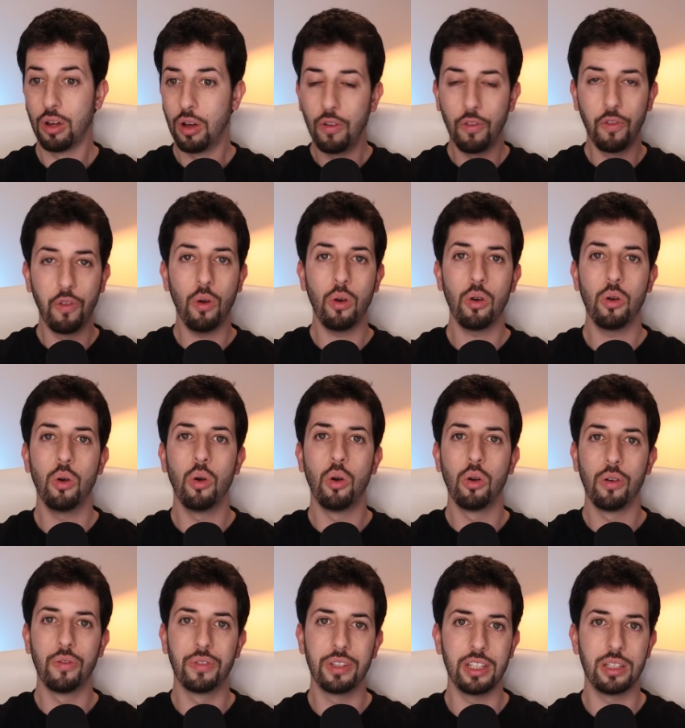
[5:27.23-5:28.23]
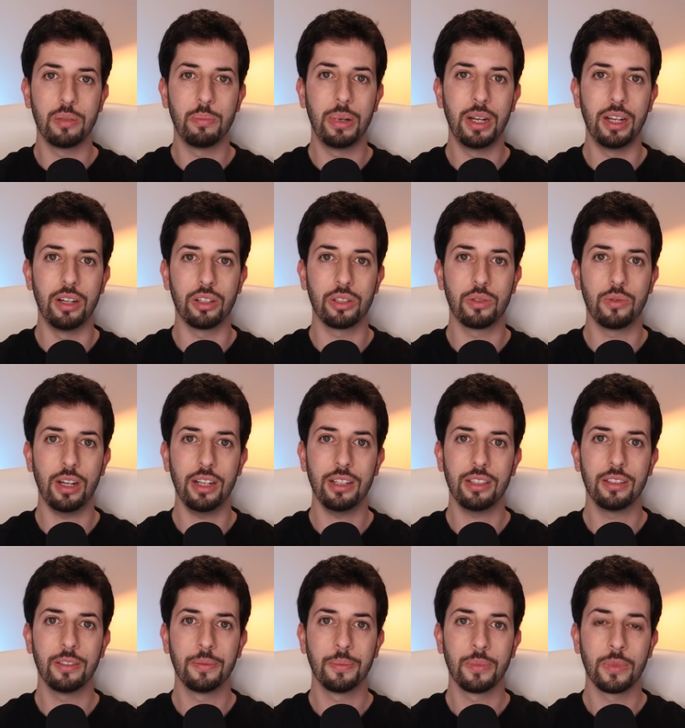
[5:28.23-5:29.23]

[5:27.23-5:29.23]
for all of these players, right?